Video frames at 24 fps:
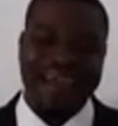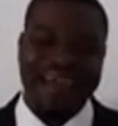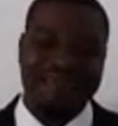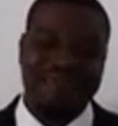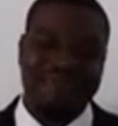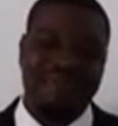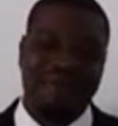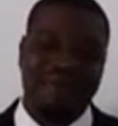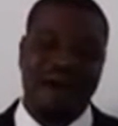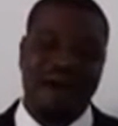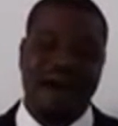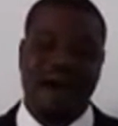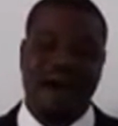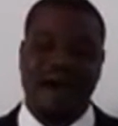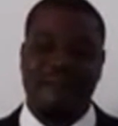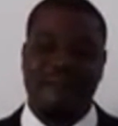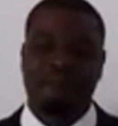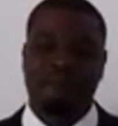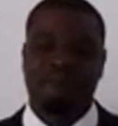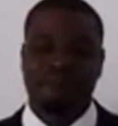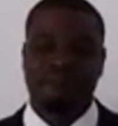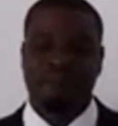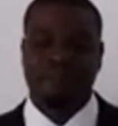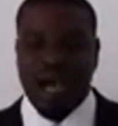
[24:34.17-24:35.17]
for her.
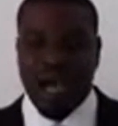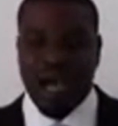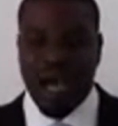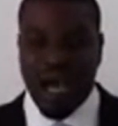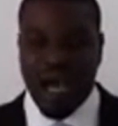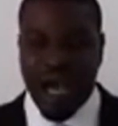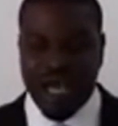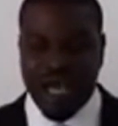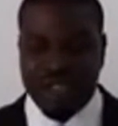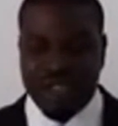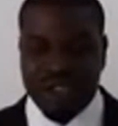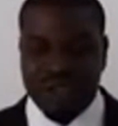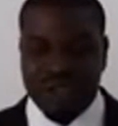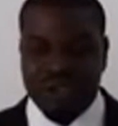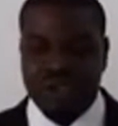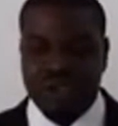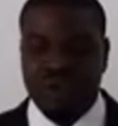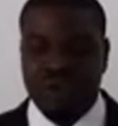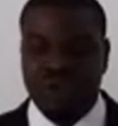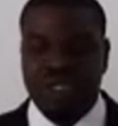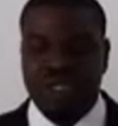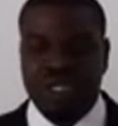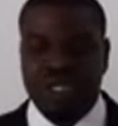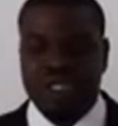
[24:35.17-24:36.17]
As you
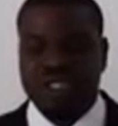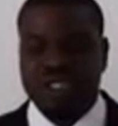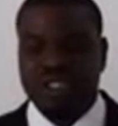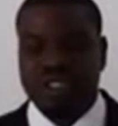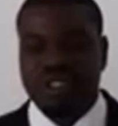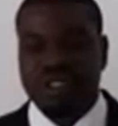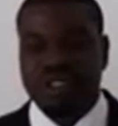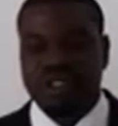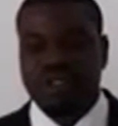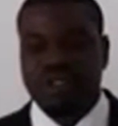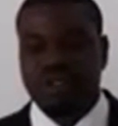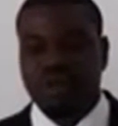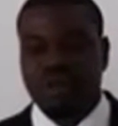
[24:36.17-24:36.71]
do this,